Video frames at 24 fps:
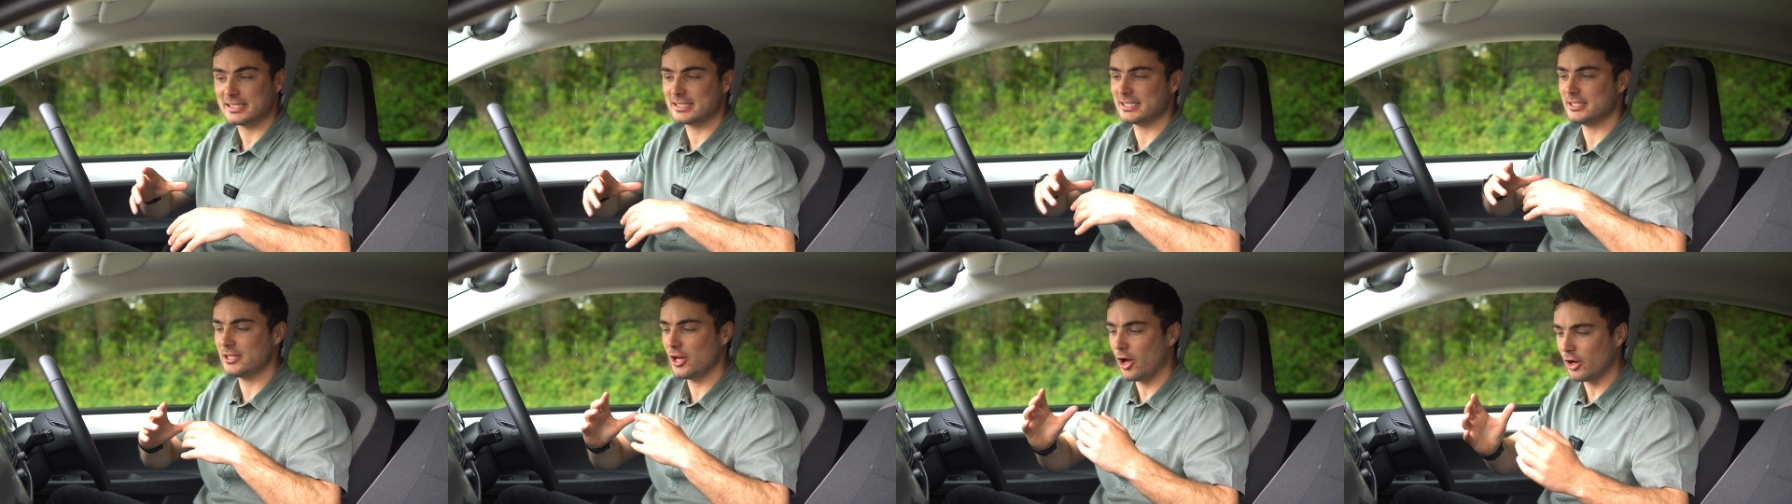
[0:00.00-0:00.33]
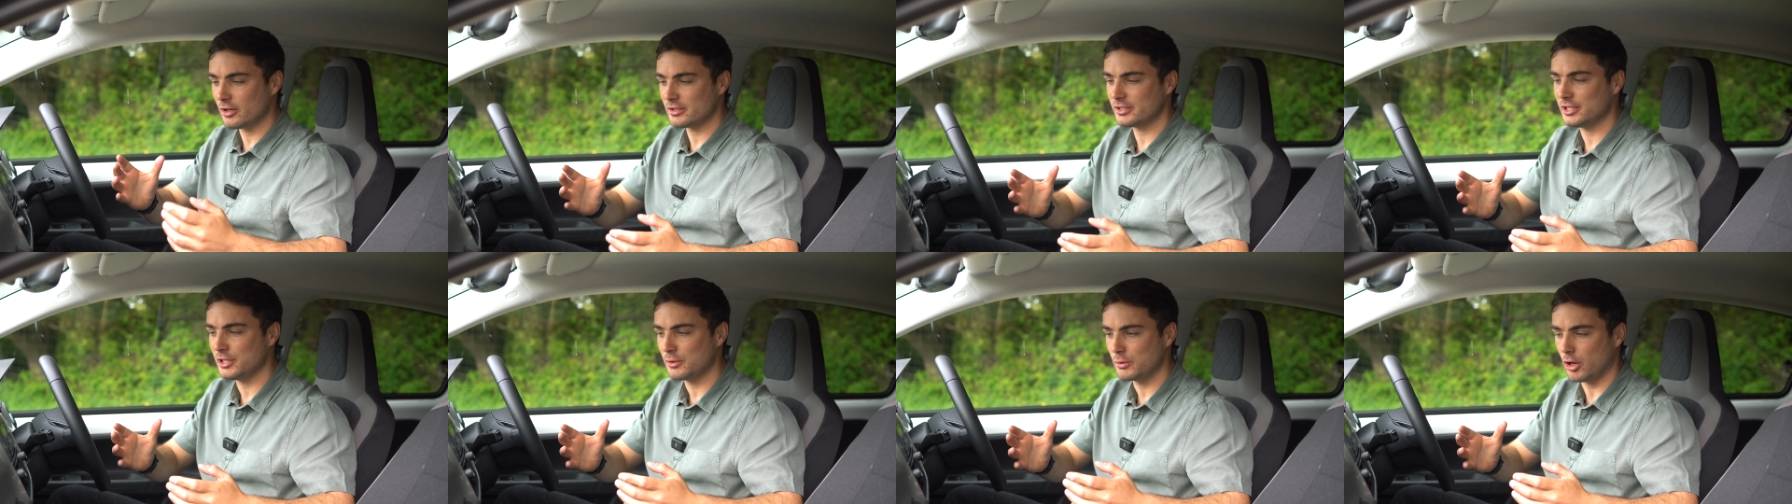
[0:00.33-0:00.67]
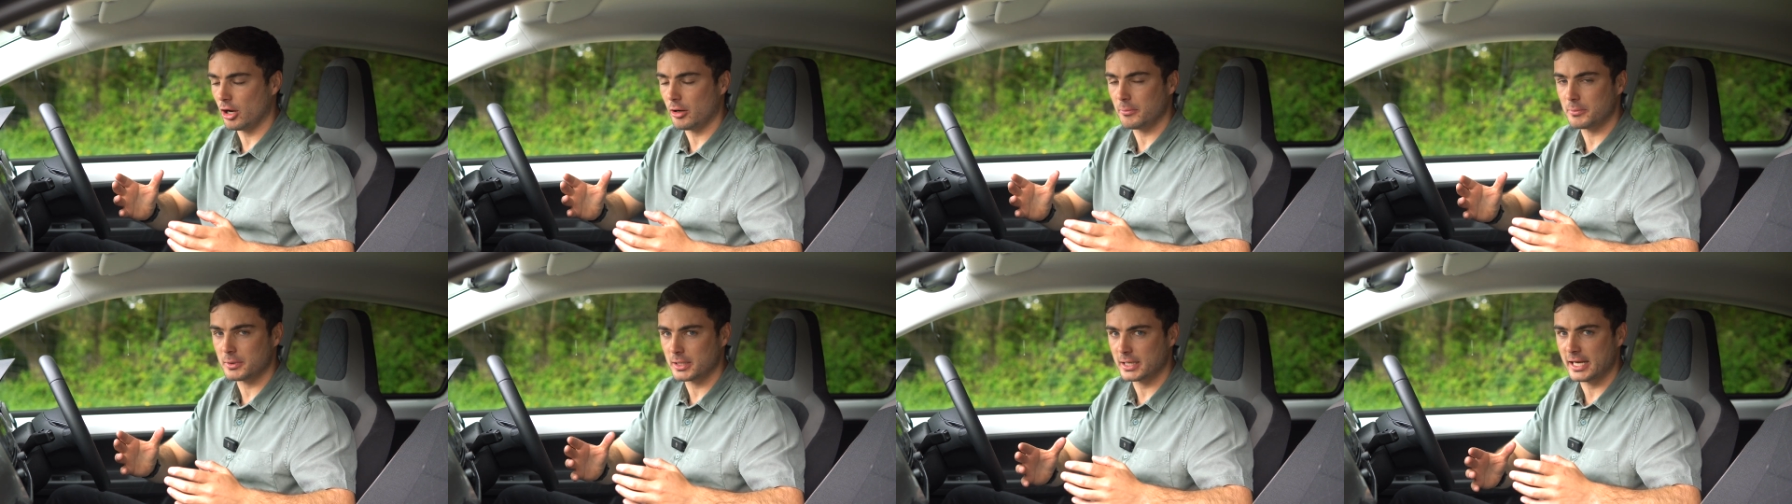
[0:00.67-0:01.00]
It's not too
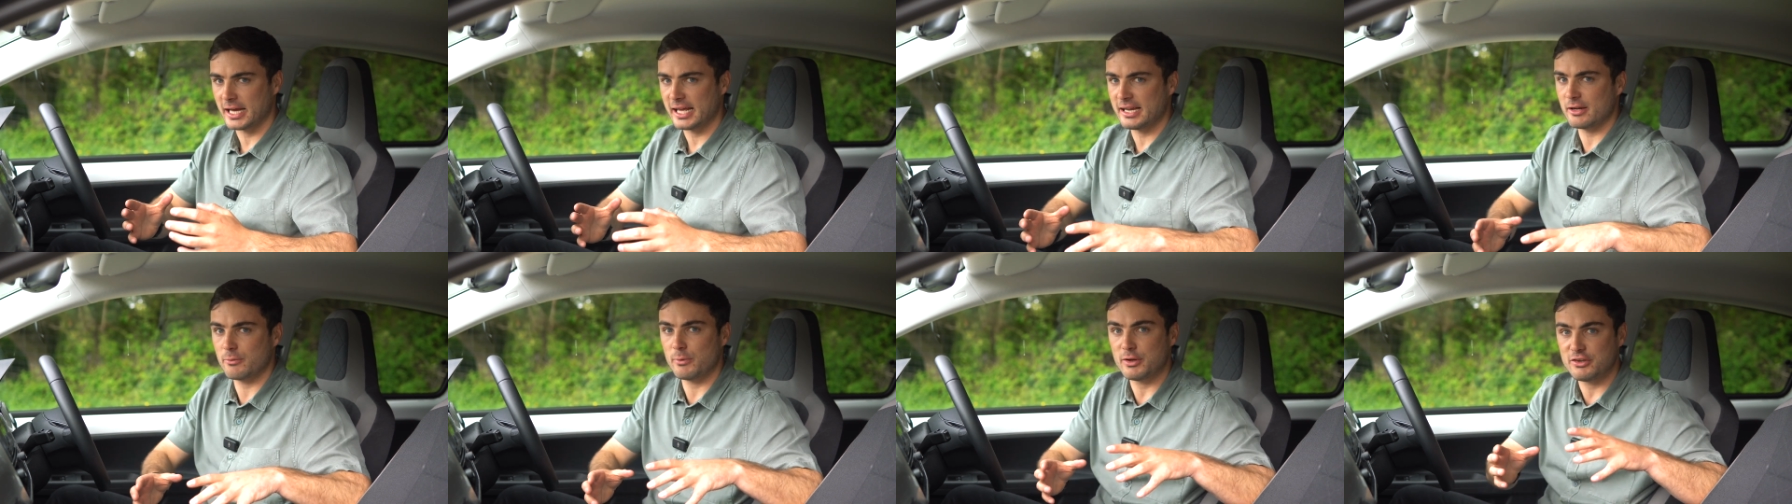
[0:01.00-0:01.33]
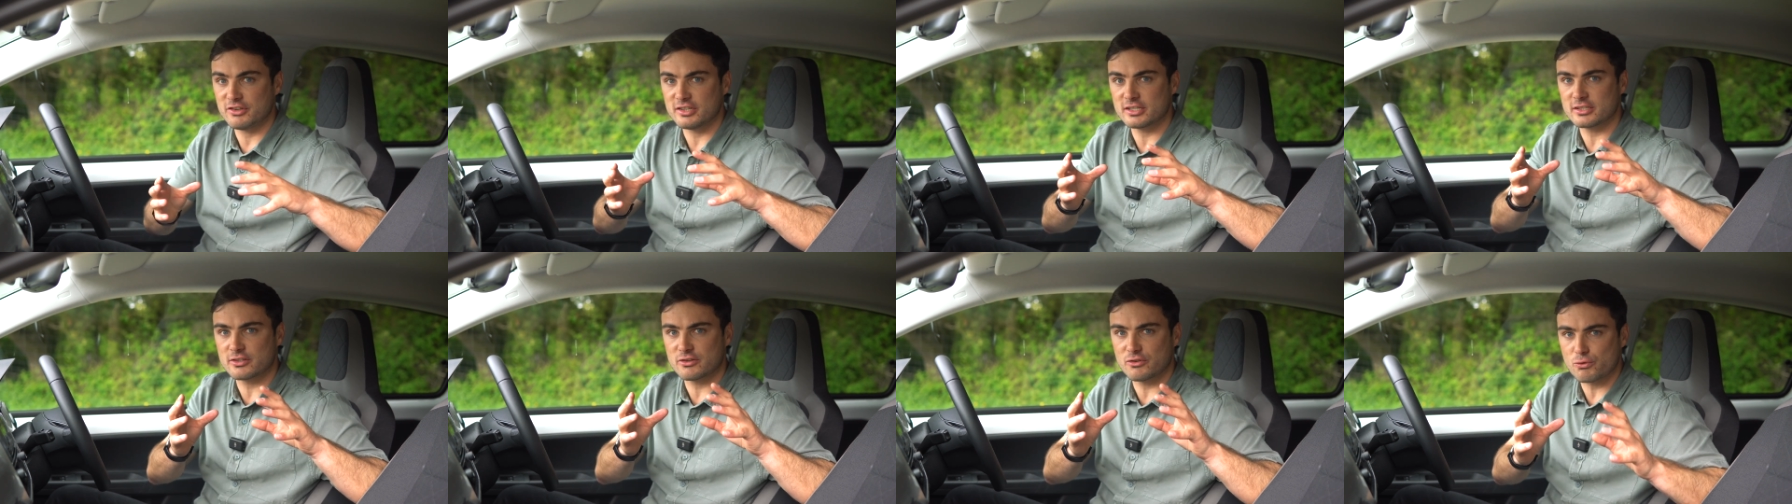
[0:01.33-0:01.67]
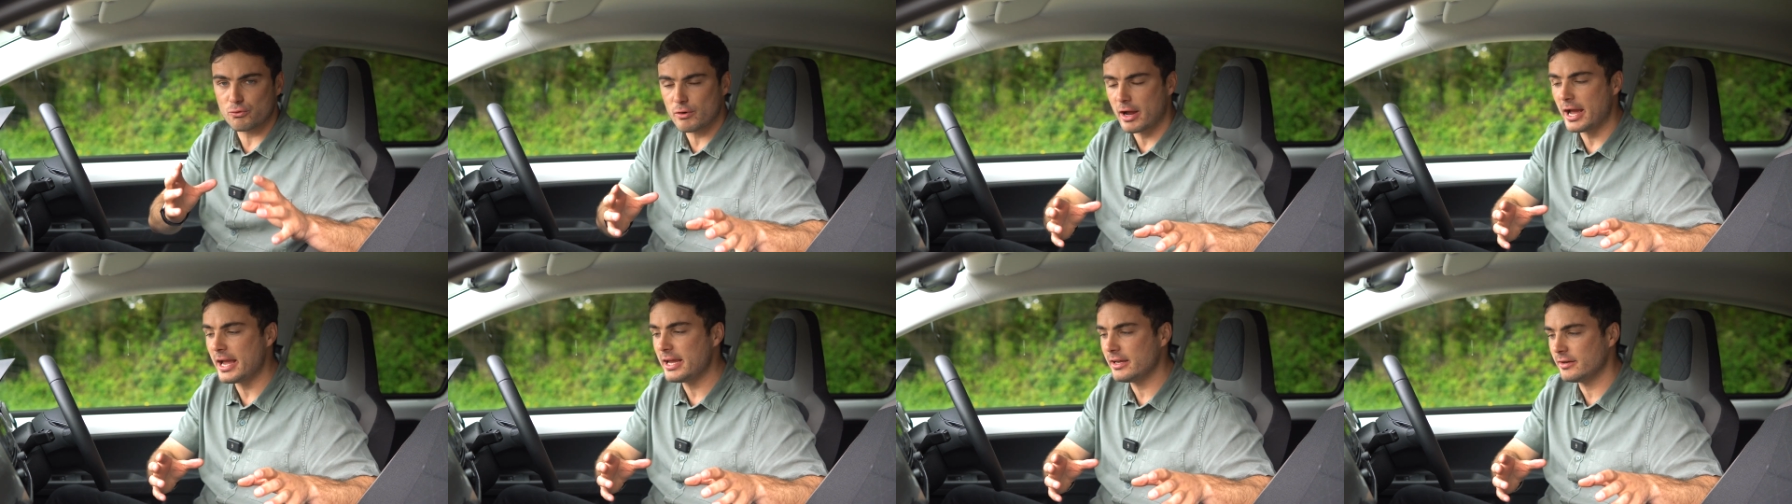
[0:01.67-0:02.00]
complicated, which is
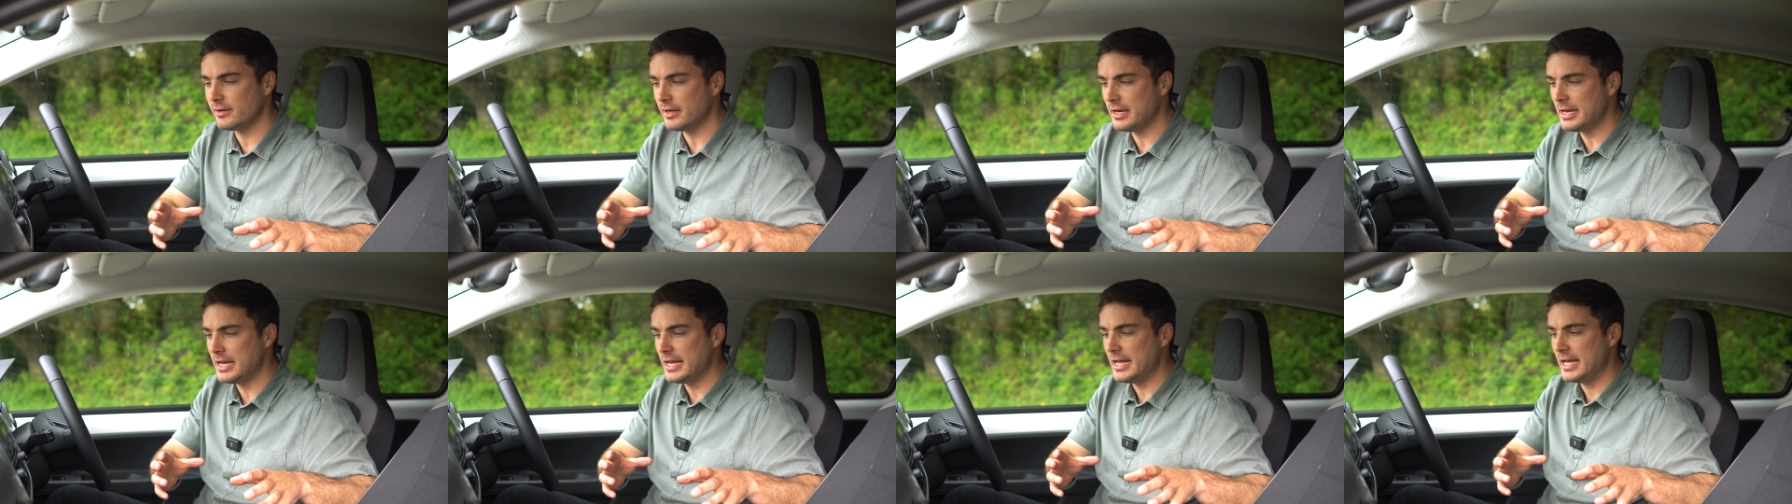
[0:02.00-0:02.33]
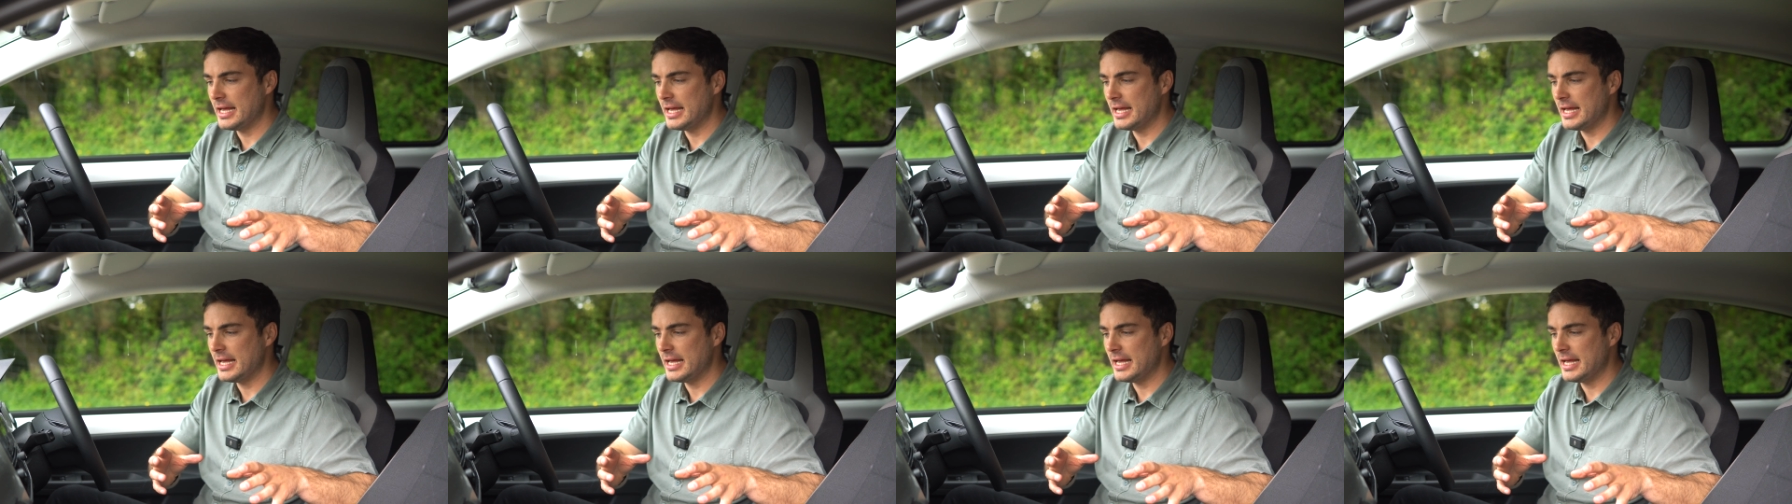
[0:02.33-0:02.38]
great